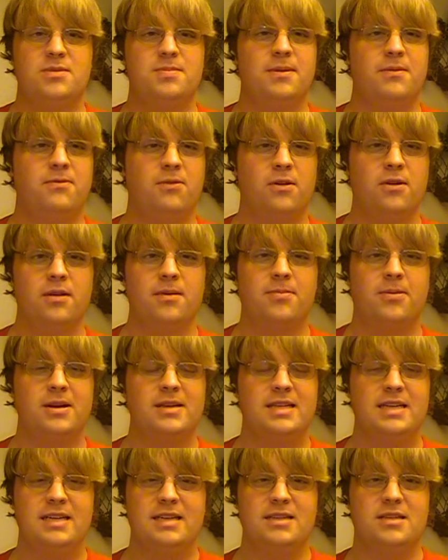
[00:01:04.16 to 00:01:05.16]
before the
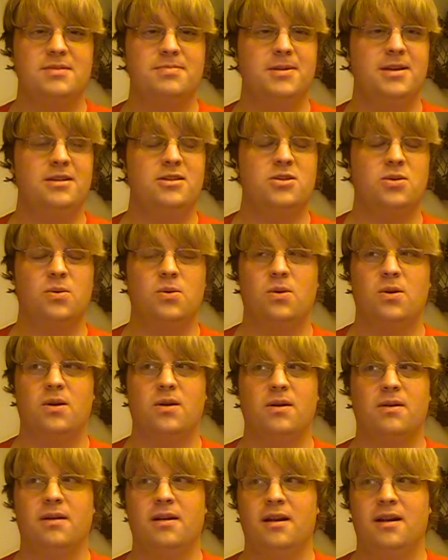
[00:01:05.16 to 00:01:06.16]
president's speech
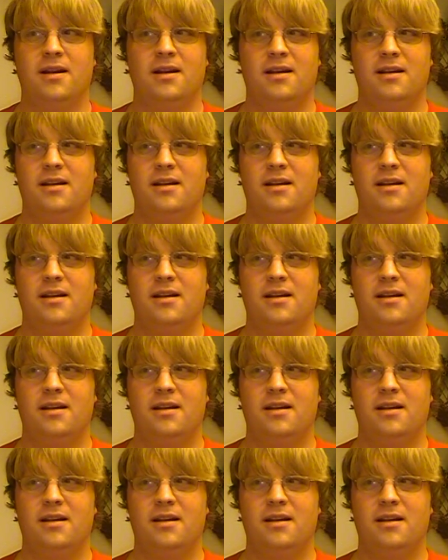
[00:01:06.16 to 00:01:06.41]
or,